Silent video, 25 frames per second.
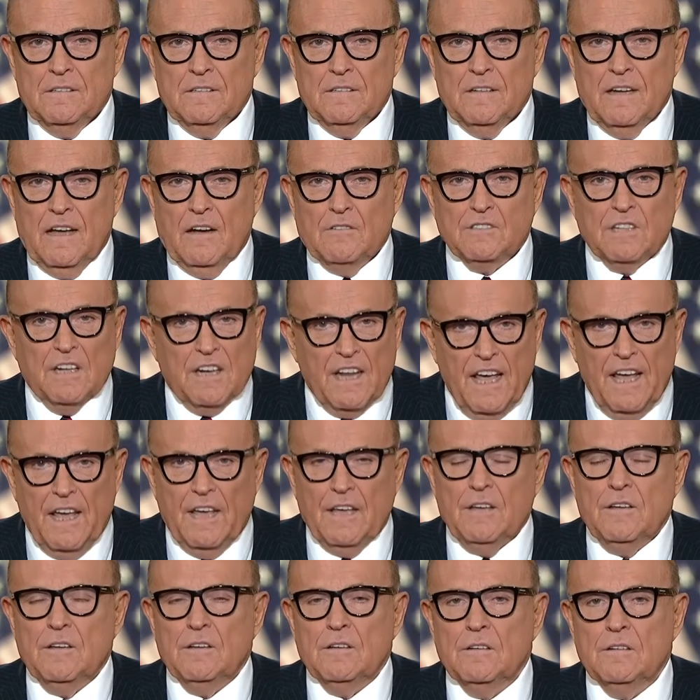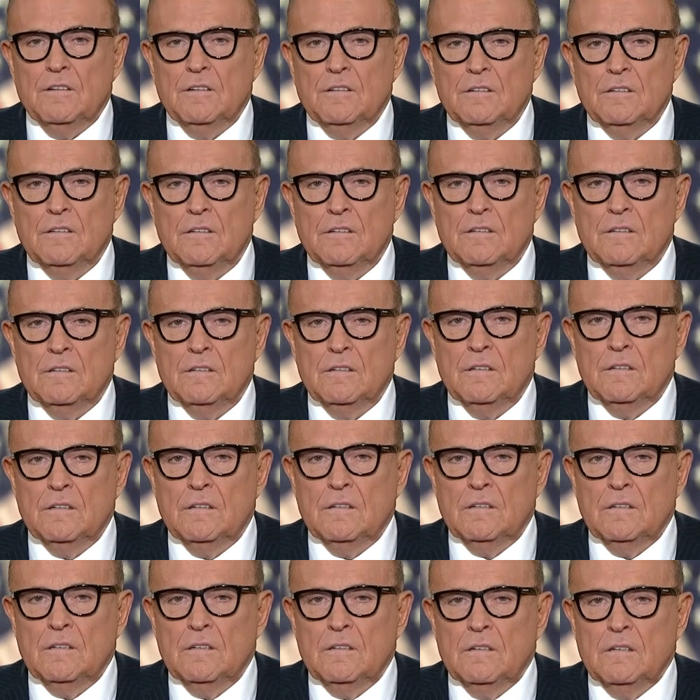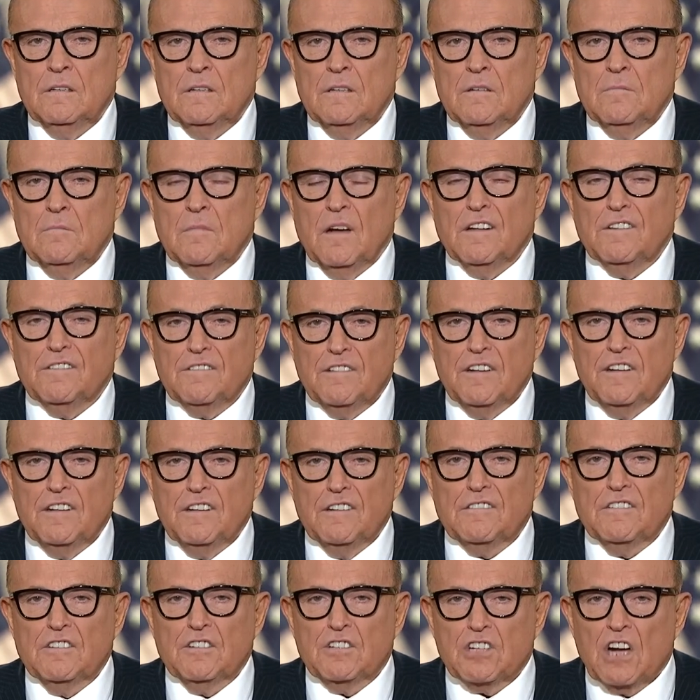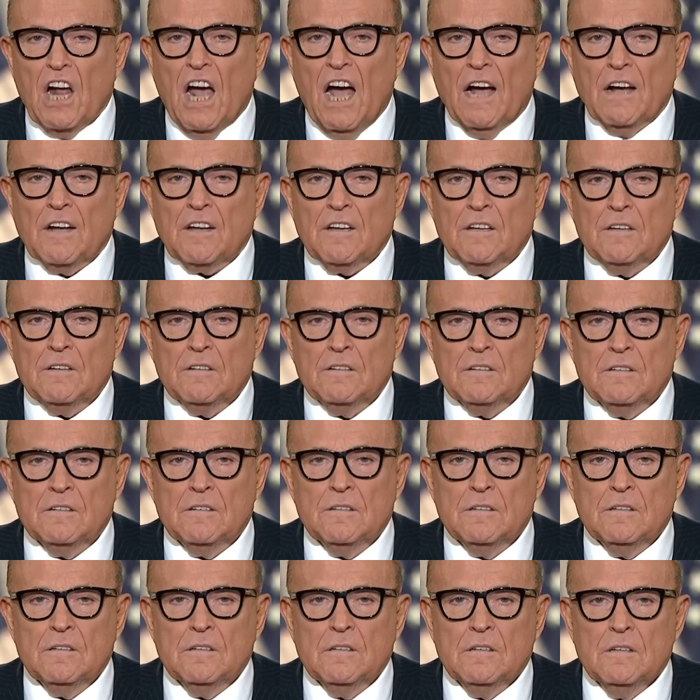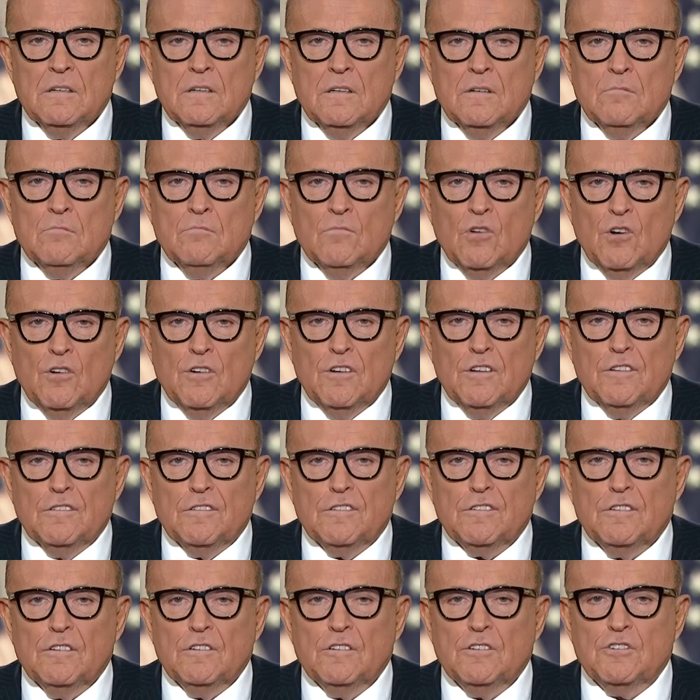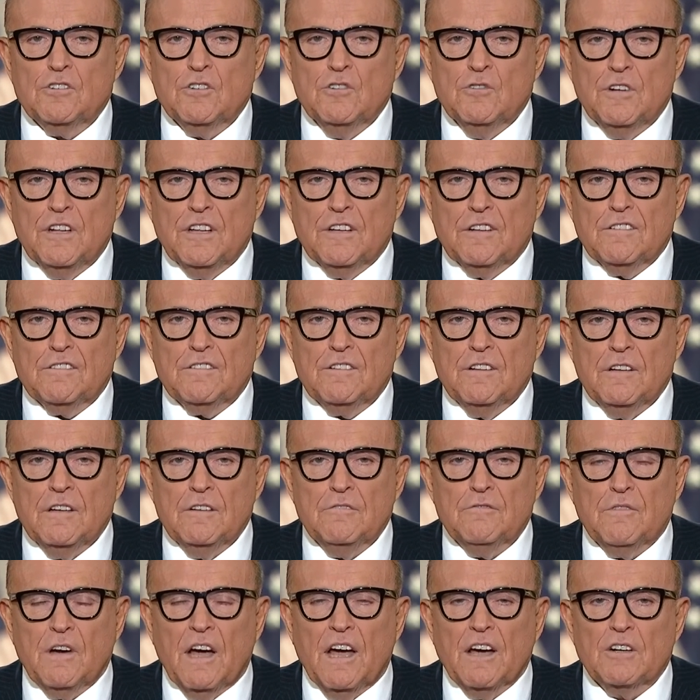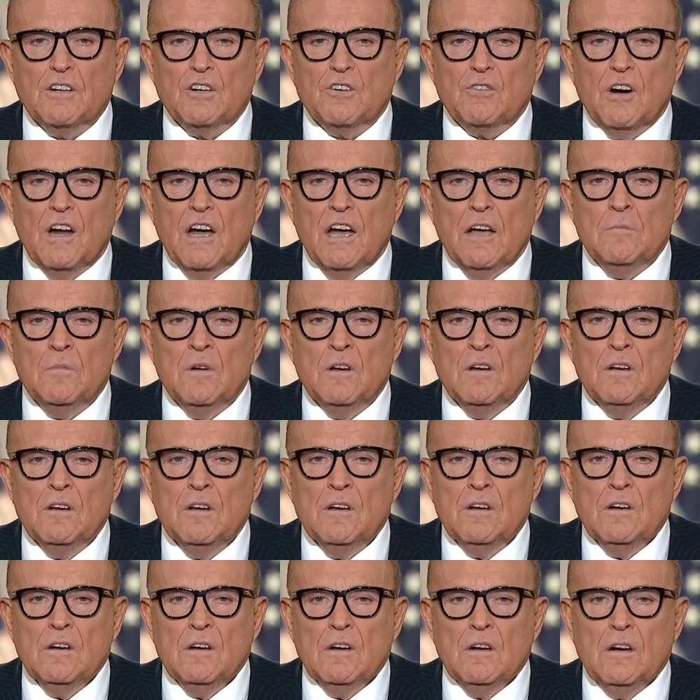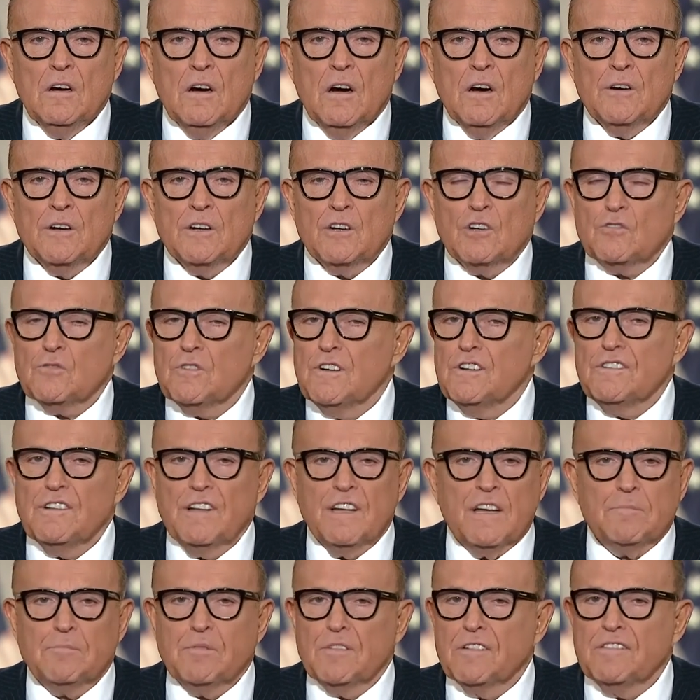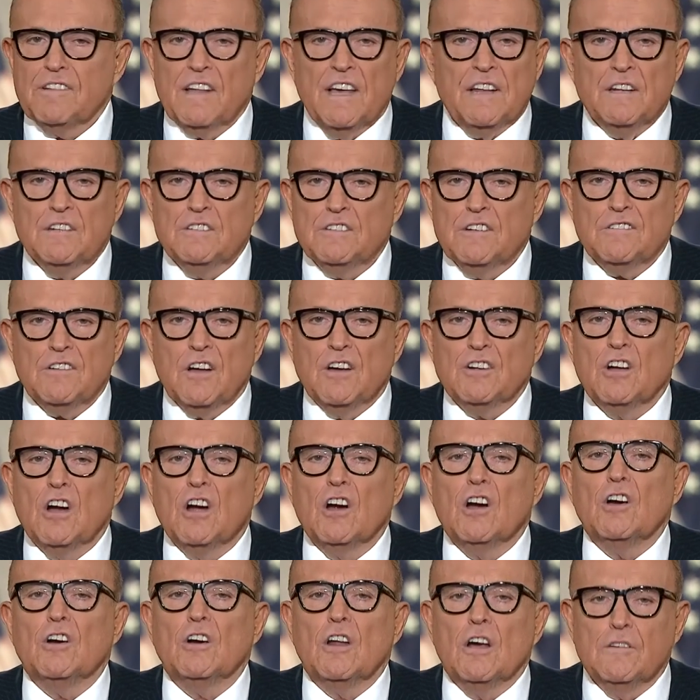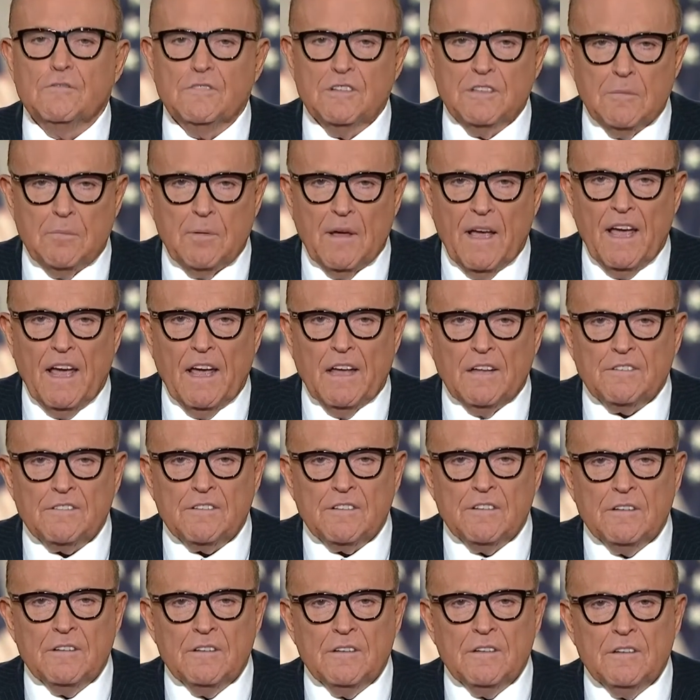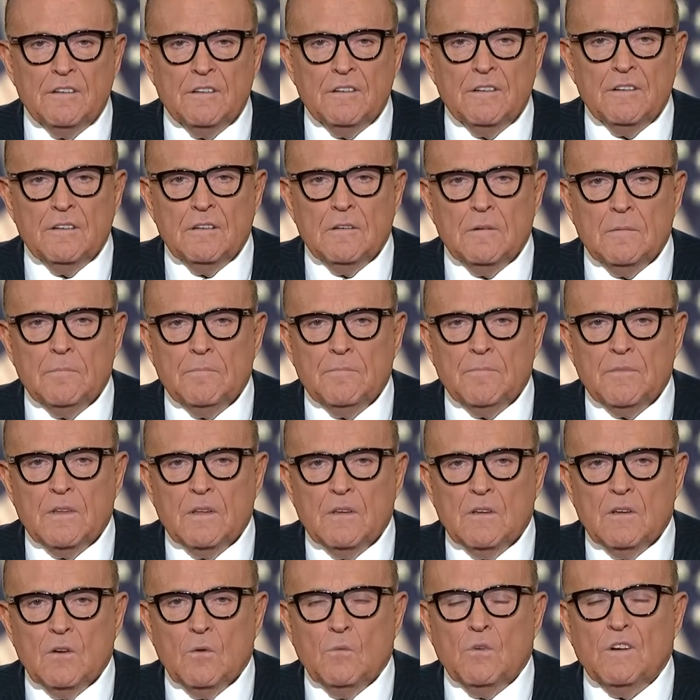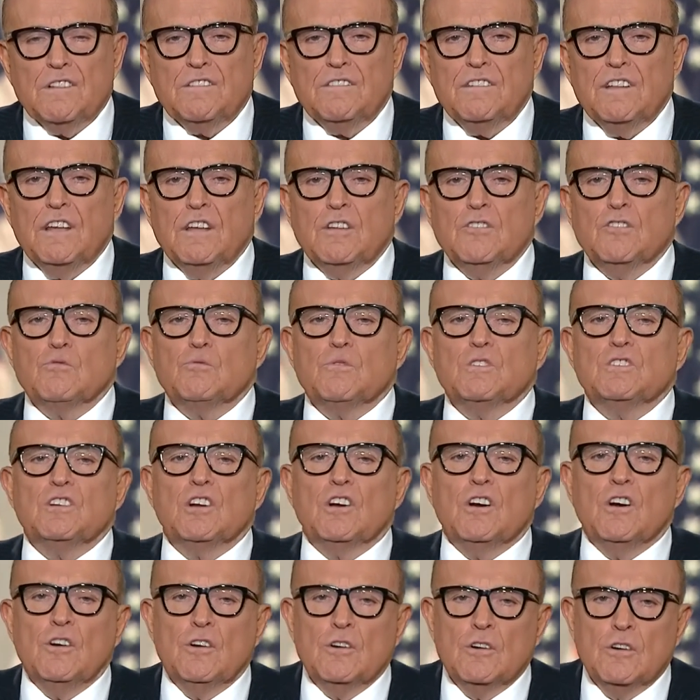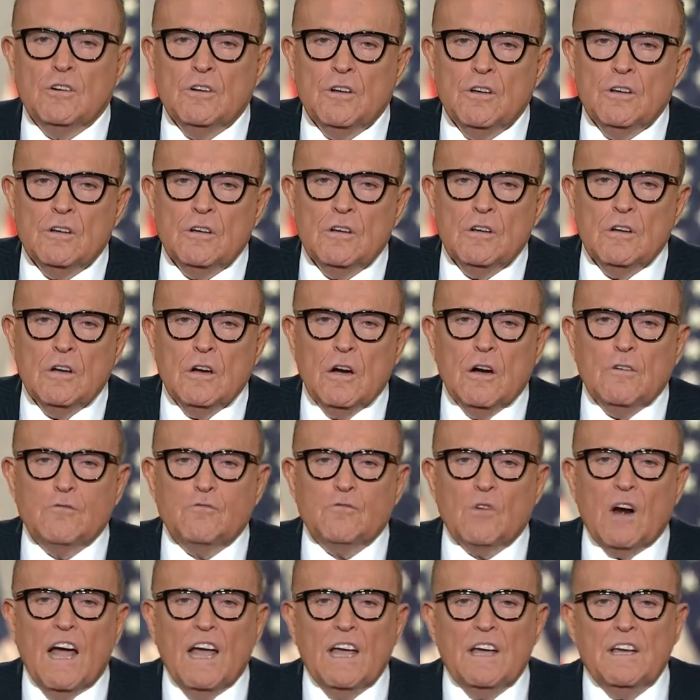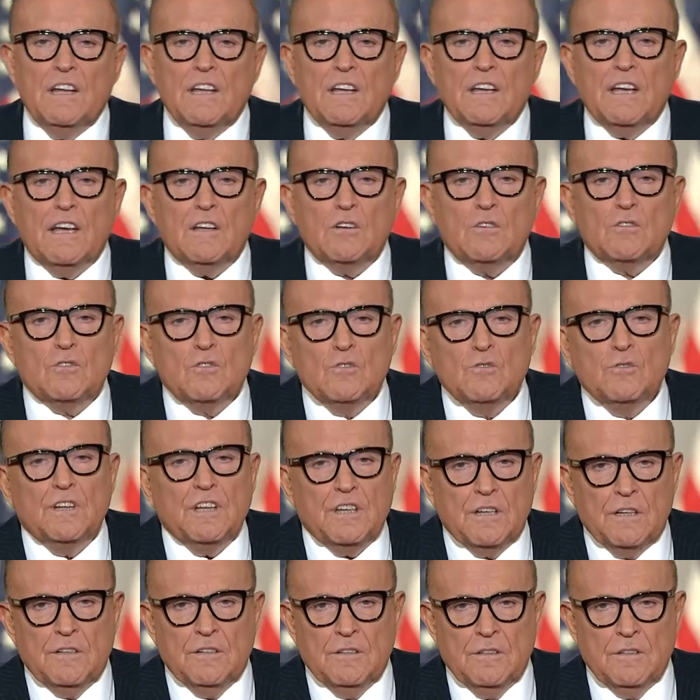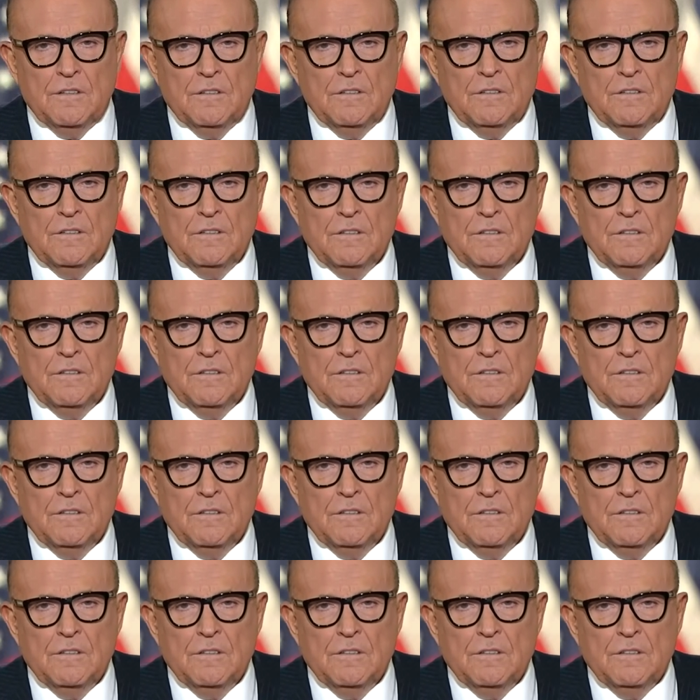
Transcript: Now today, my city is in shock. Murders, shootings, and violent crime are increasing at percentages unheard of in the past. We're seeing the return of rioting and looting.